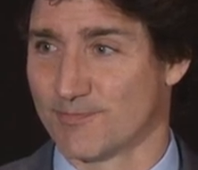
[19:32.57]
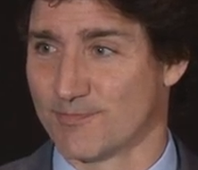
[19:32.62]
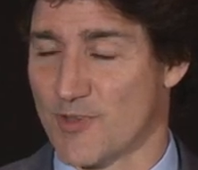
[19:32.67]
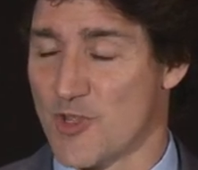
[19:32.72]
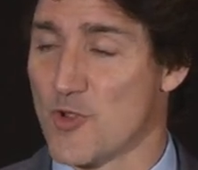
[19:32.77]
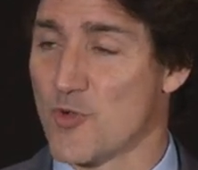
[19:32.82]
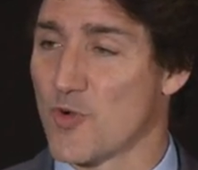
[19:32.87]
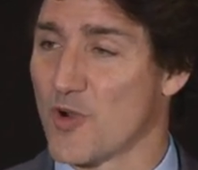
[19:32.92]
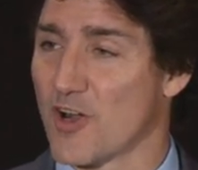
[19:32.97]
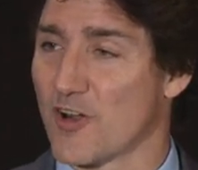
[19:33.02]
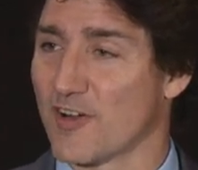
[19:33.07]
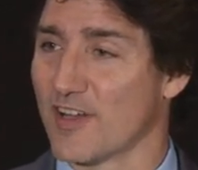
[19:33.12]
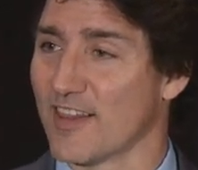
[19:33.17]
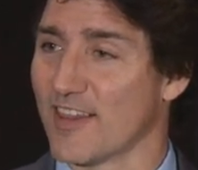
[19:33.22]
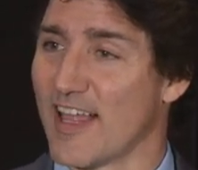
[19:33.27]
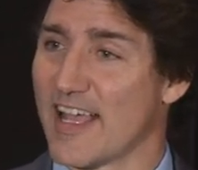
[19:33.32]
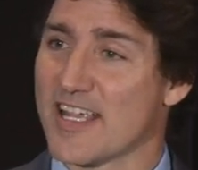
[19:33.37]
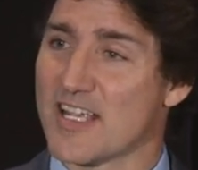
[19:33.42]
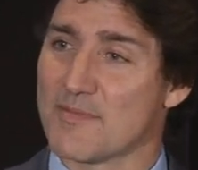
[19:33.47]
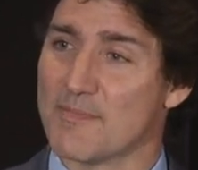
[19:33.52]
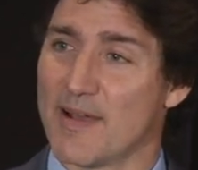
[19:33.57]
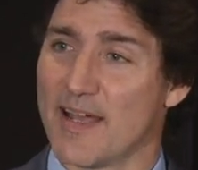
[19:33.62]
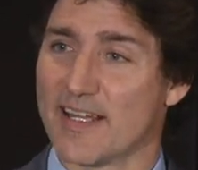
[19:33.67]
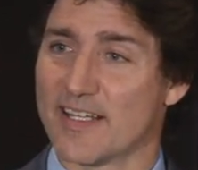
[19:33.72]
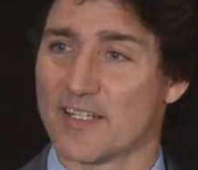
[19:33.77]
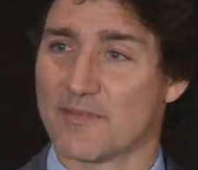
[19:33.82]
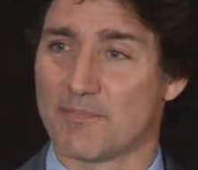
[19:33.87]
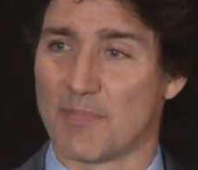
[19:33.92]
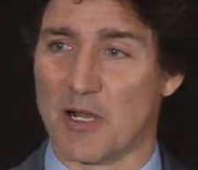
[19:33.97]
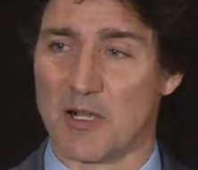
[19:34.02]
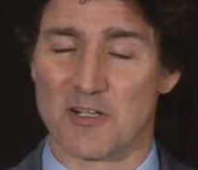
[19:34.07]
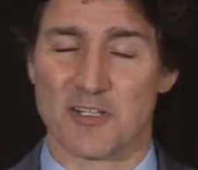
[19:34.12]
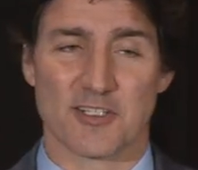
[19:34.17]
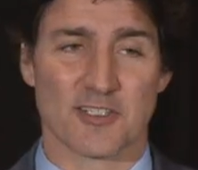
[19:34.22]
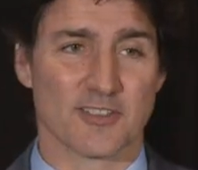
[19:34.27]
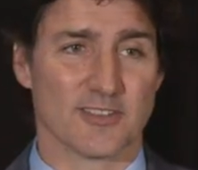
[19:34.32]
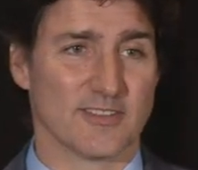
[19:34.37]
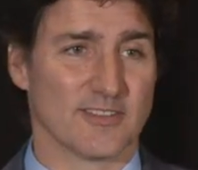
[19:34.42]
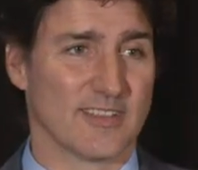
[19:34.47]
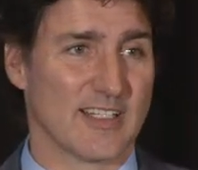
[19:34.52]
You are a like-minded
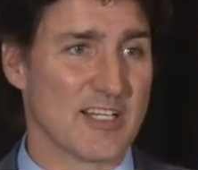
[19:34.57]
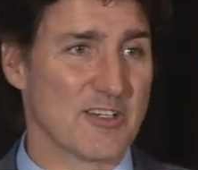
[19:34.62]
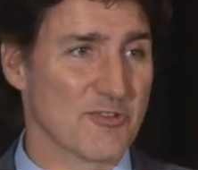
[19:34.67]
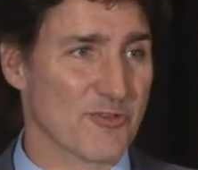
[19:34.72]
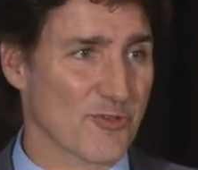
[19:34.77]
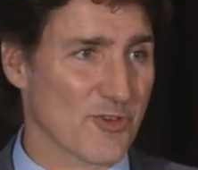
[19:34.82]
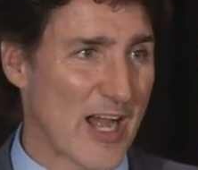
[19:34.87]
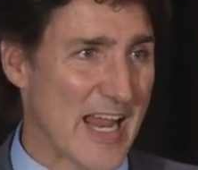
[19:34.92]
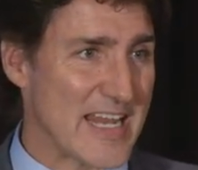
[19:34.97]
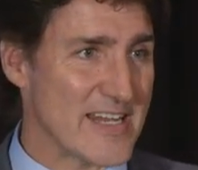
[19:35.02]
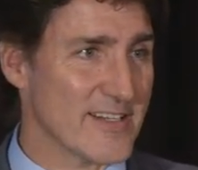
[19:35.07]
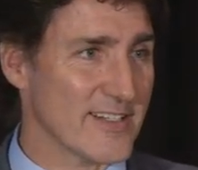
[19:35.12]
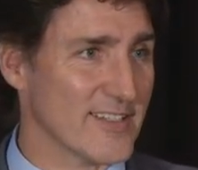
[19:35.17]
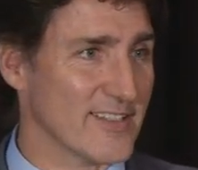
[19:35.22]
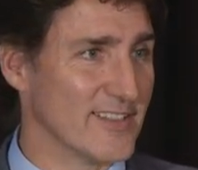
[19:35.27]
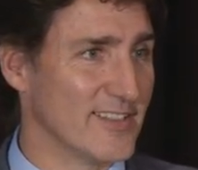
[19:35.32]
partner and friend,